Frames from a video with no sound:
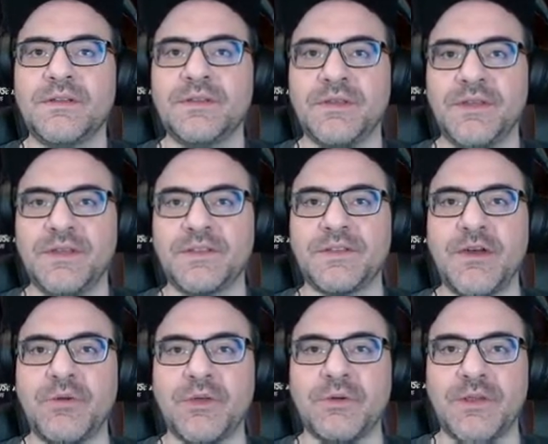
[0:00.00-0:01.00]
So I guess
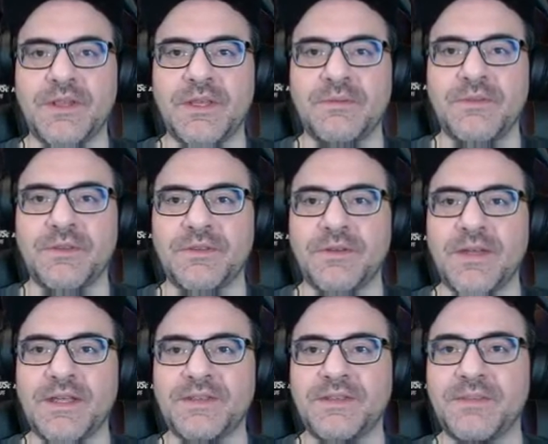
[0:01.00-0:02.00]
knowing where the enemies, or
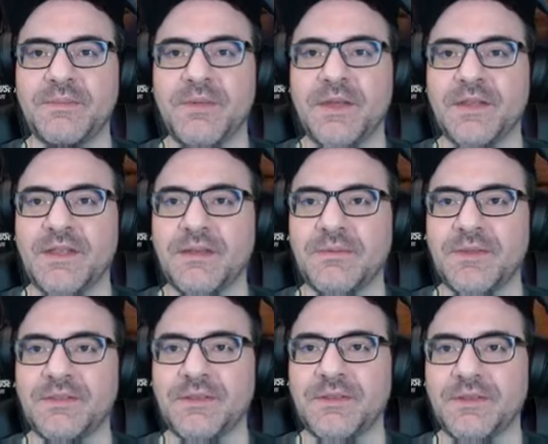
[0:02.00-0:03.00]
anticipating the
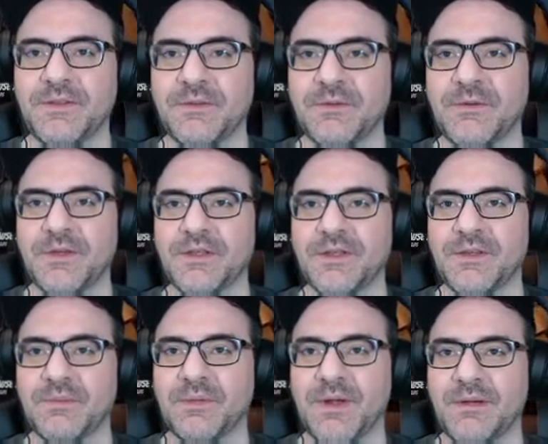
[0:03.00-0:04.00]
enemies and killing them
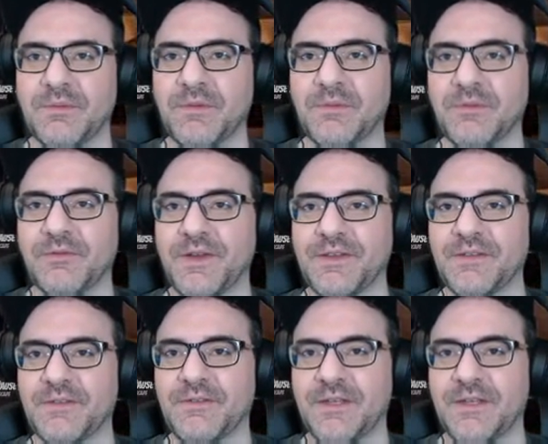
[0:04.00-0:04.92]
quickly probably provides an